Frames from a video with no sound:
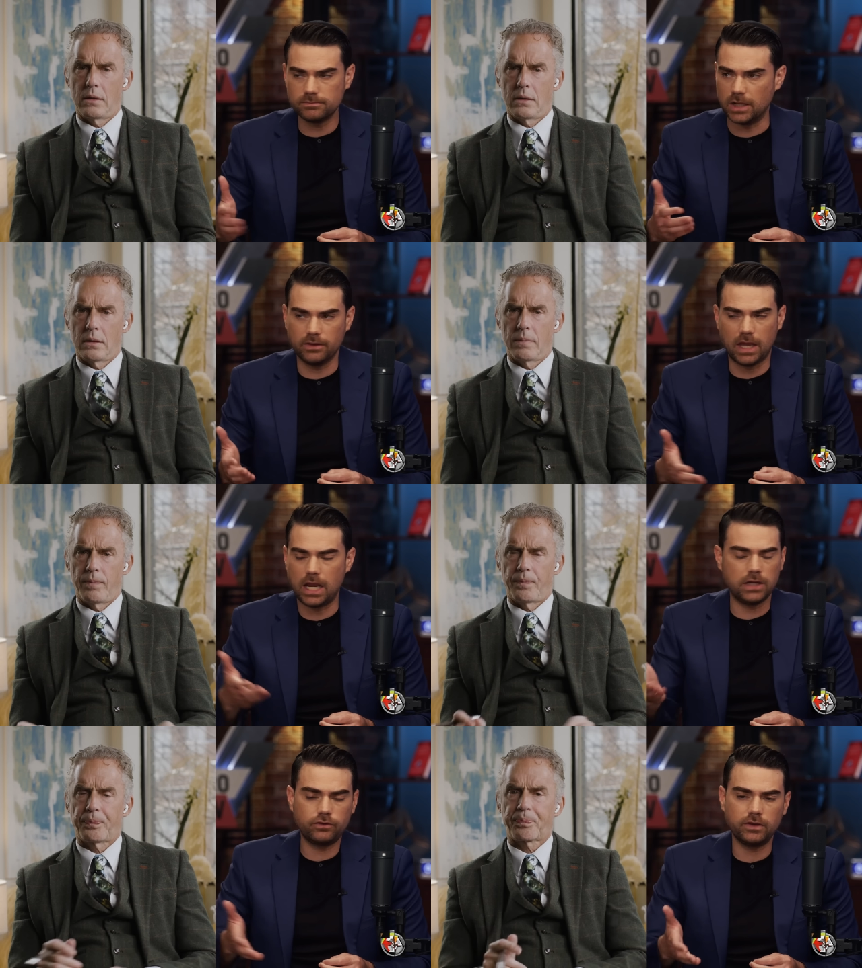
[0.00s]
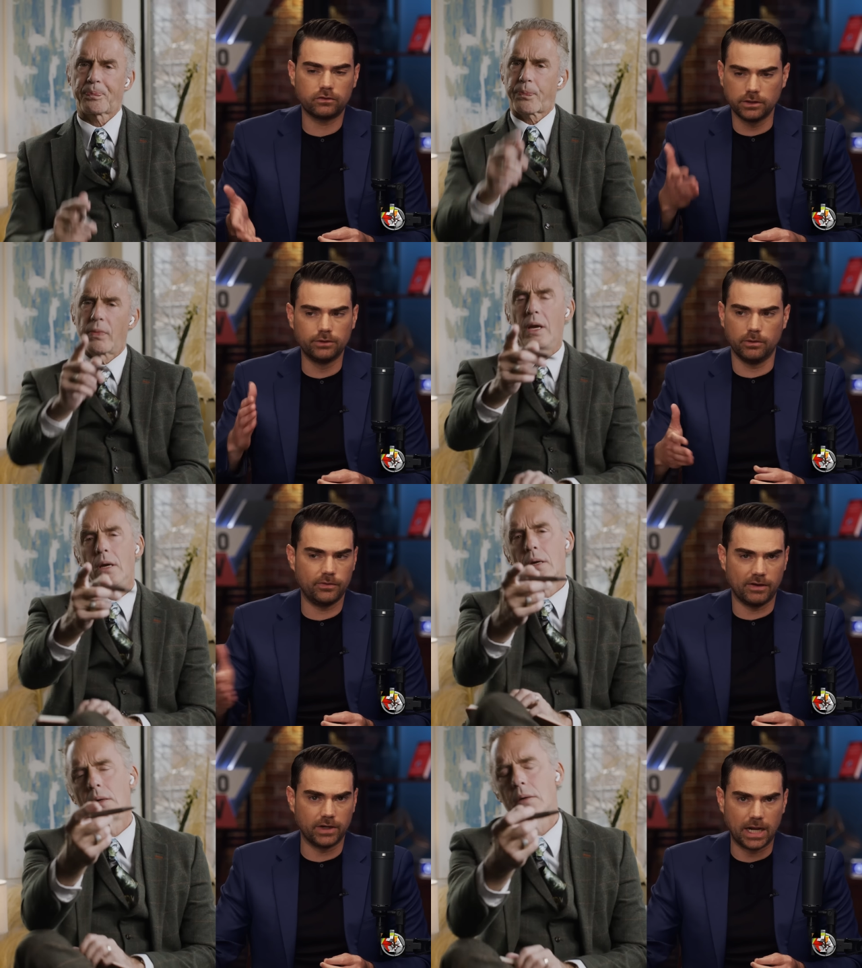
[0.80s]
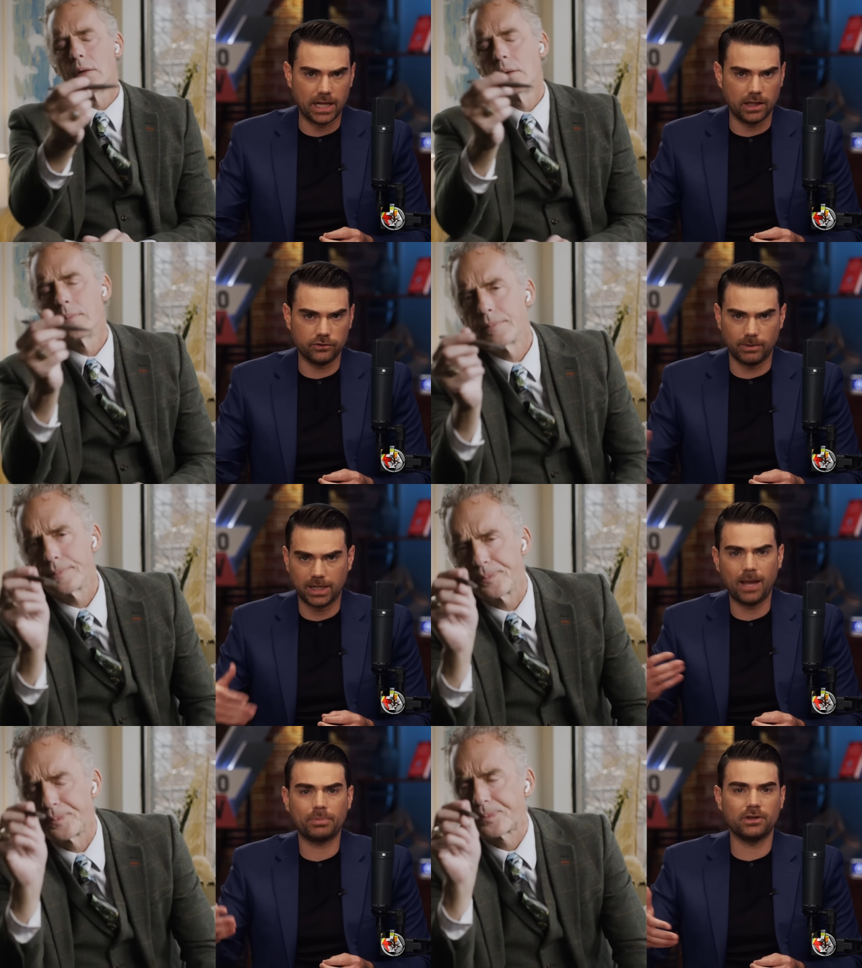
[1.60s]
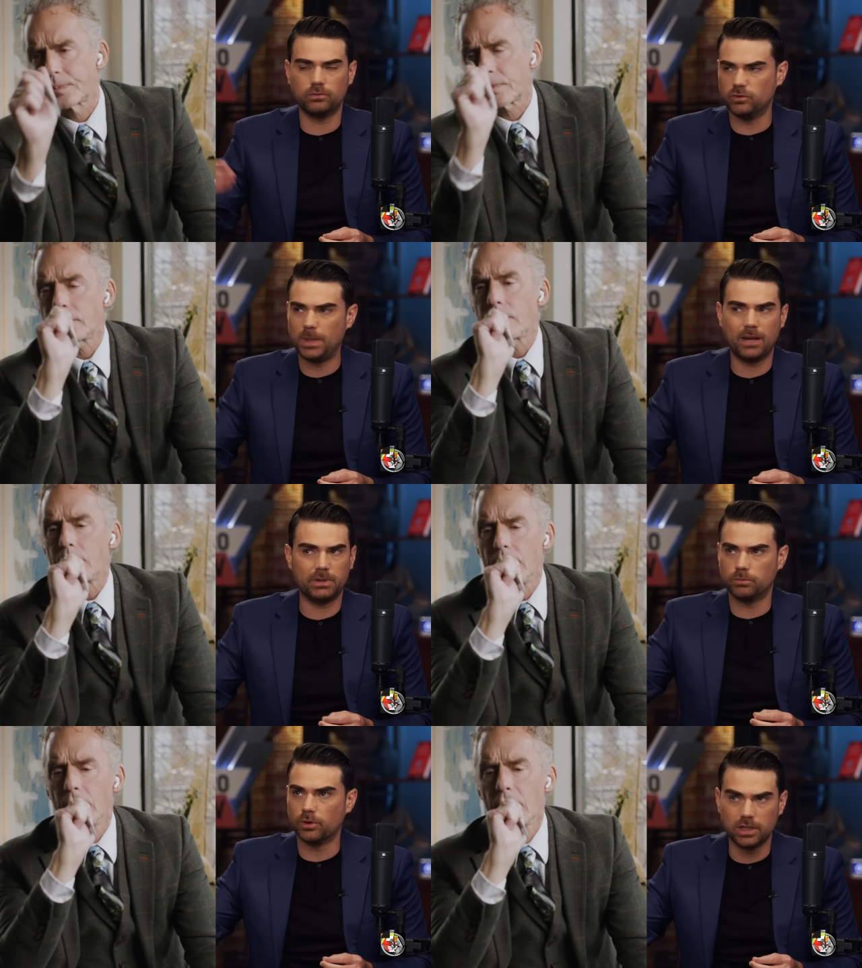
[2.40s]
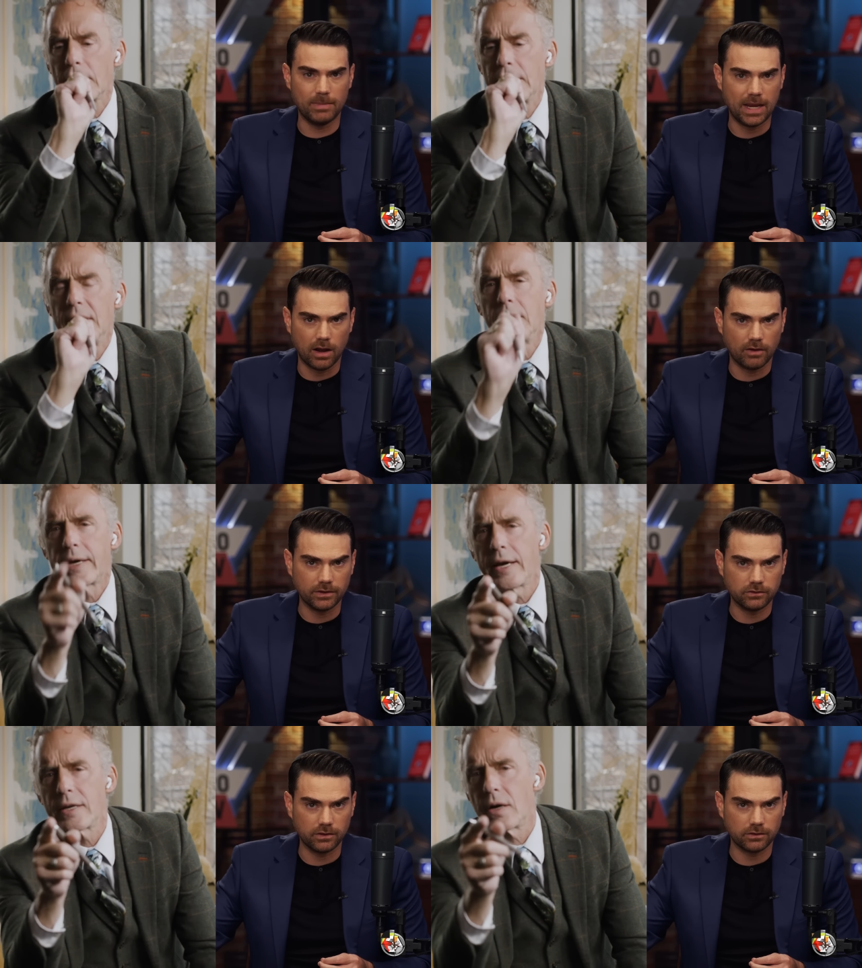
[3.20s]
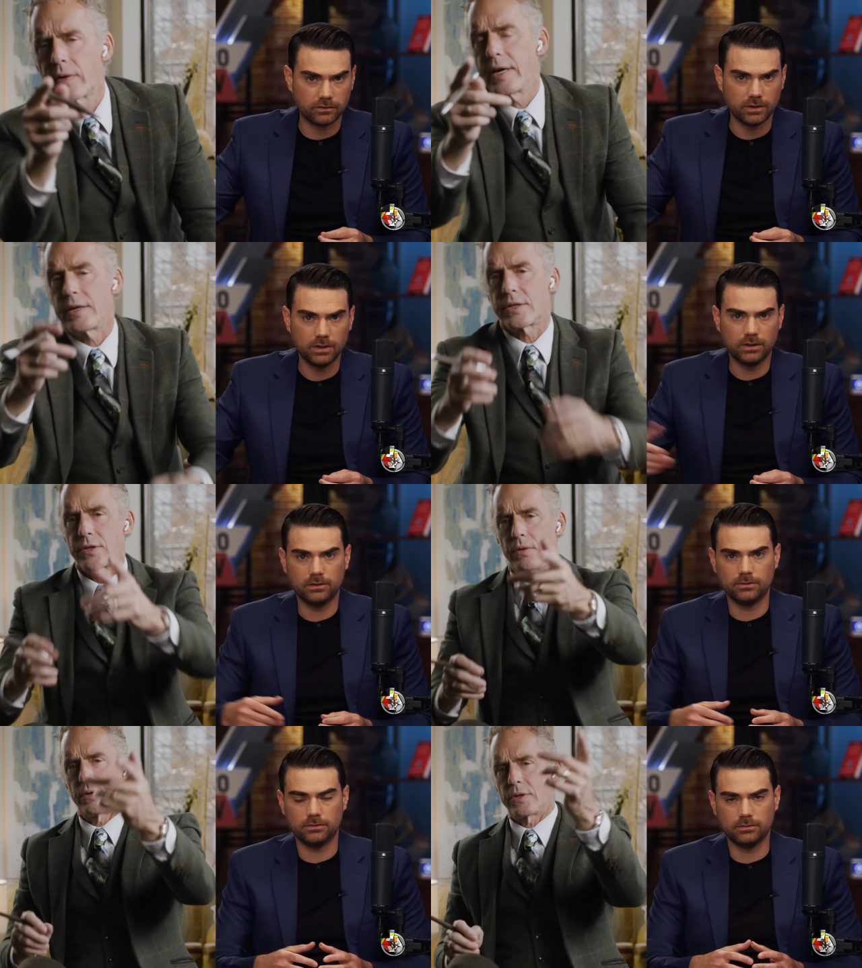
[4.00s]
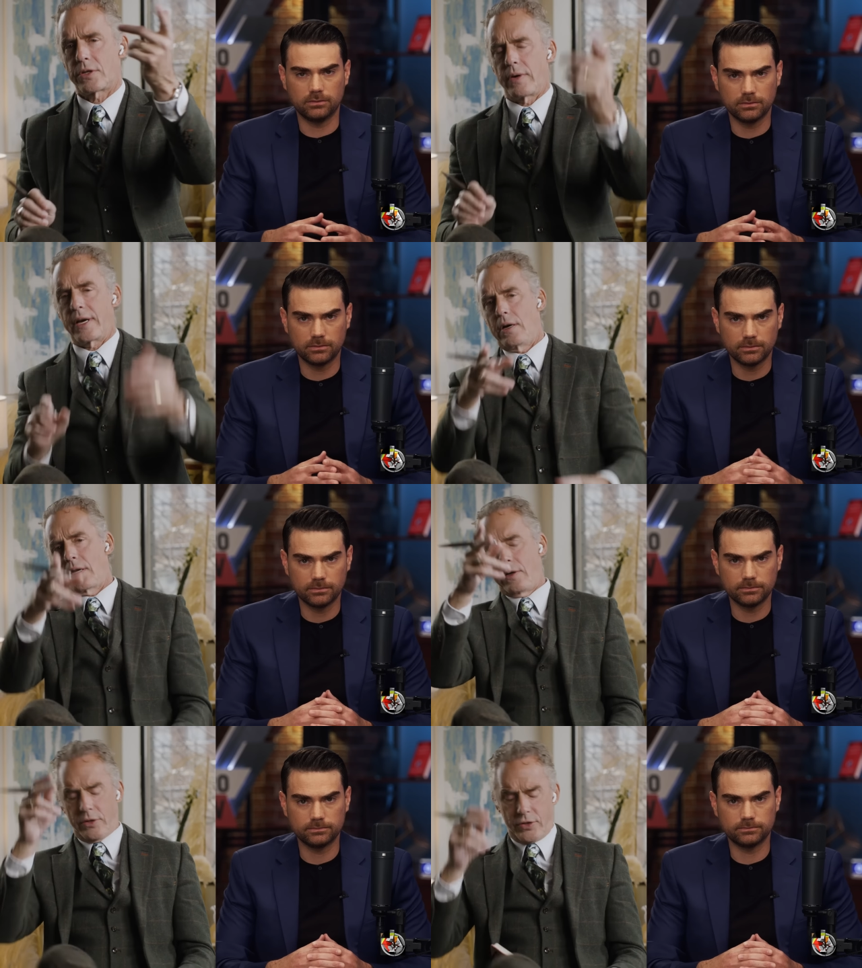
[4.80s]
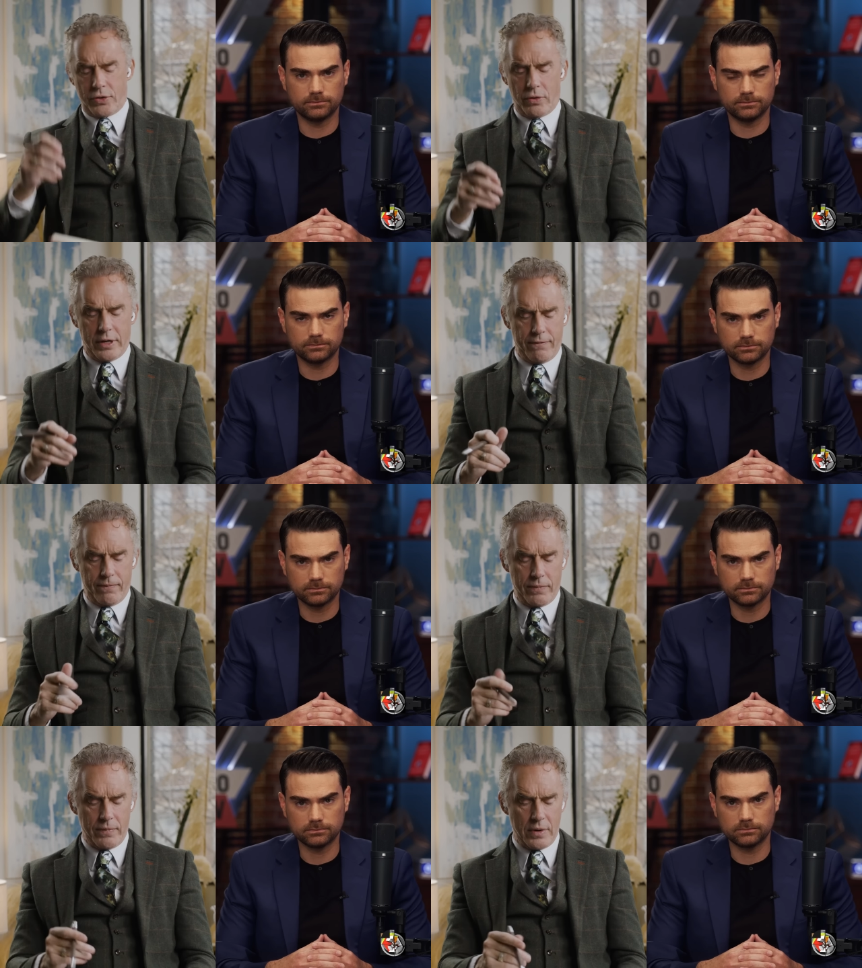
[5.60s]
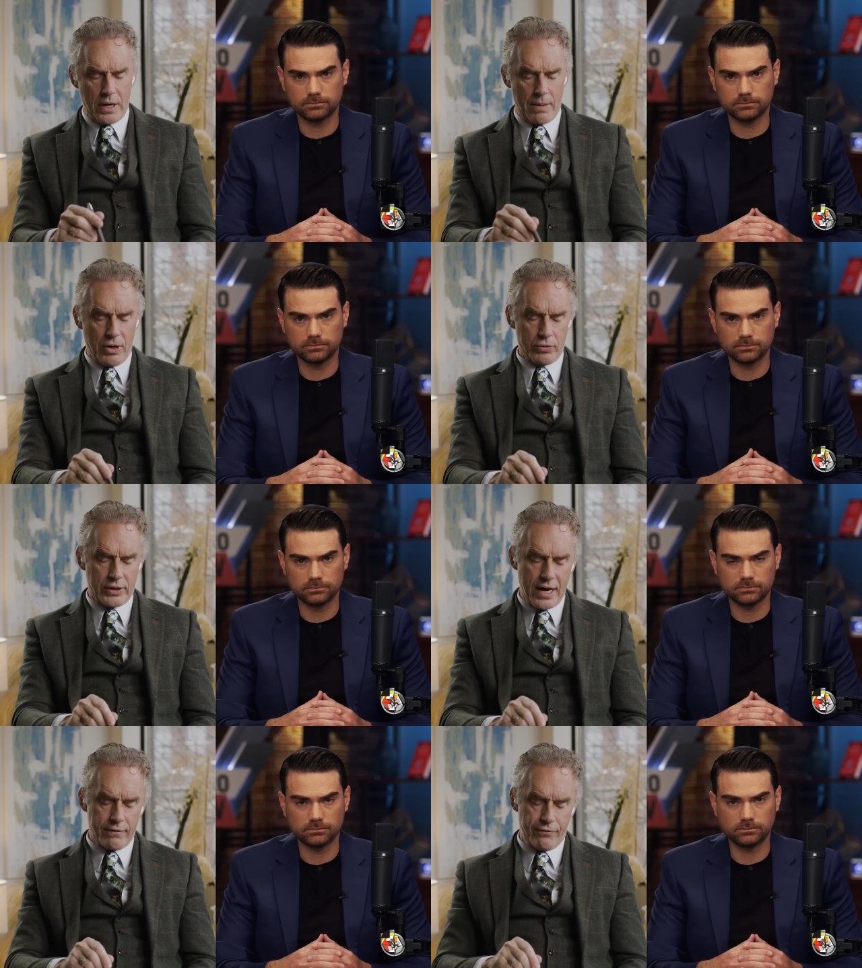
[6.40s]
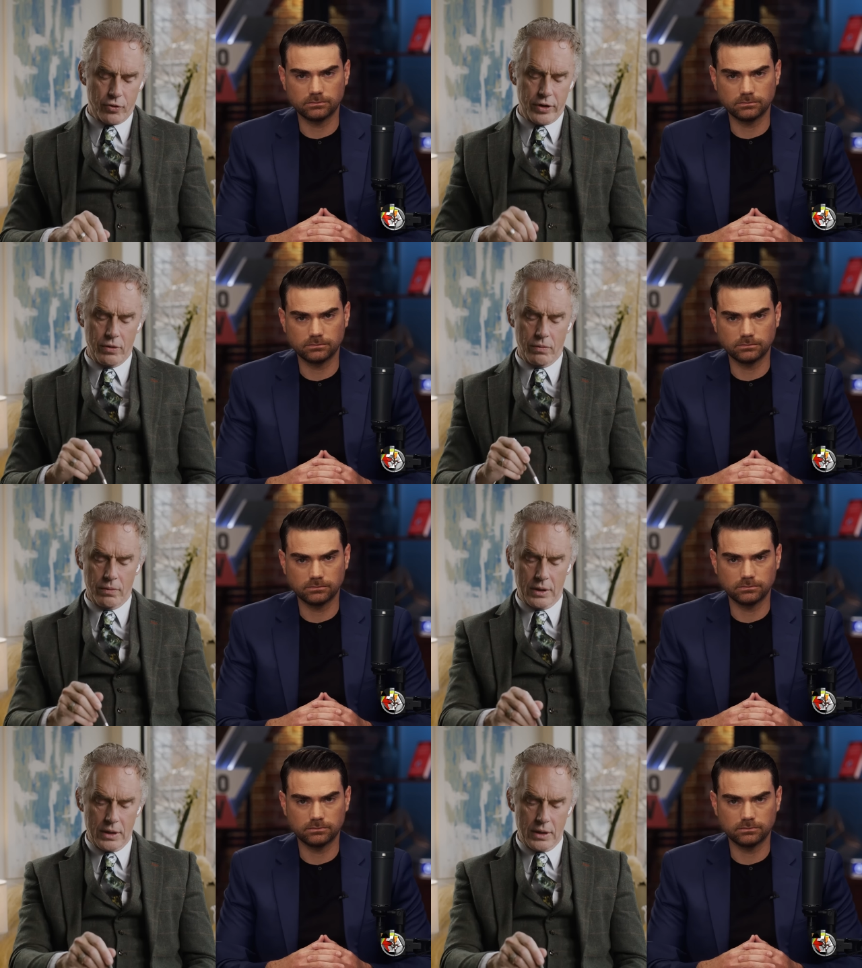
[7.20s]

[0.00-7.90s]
Speaker 1: you know, and you see this literally with every ideology, right? Capitalism is bad because Bernie Madoff exists. Okay,
Speaker 2: okay, so so I got a good story about that for you.